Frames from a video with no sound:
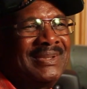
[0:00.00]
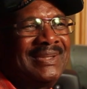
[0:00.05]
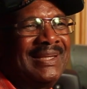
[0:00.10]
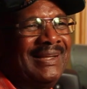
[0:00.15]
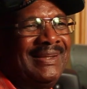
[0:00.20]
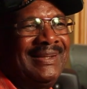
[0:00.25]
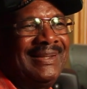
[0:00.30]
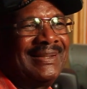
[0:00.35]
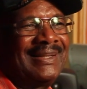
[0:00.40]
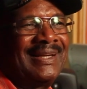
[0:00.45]
So
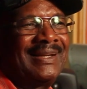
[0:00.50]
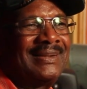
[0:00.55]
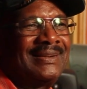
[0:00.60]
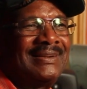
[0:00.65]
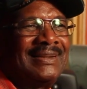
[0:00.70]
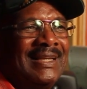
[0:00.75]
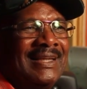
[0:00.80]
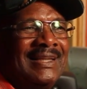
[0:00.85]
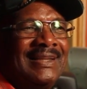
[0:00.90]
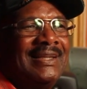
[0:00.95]
you know
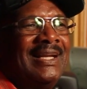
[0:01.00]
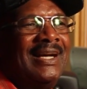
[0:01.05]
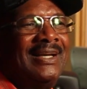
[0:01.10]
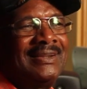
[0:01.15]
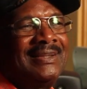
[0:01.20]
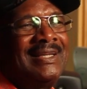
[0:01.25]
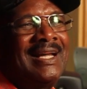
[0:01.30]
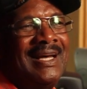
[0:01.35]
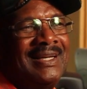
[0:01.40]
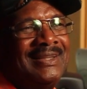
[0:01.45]

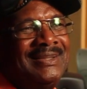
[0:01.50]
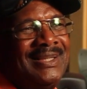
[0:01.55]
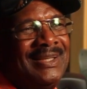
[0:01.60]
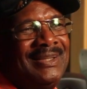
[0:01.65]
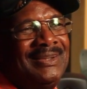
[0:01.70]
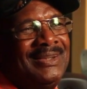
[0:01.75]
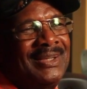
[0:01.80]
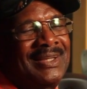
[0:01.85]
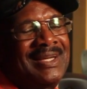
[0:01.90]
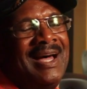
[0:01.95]
that
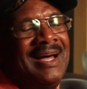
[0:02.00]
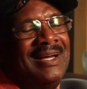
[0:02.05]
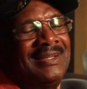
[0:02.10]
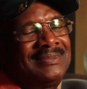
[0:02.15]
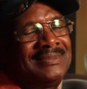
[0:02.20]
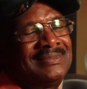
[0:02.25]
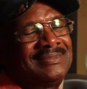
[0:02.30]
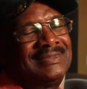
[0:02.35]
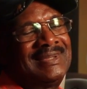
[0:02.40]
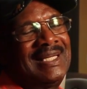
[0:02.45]
you
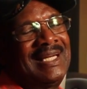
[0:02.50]
can't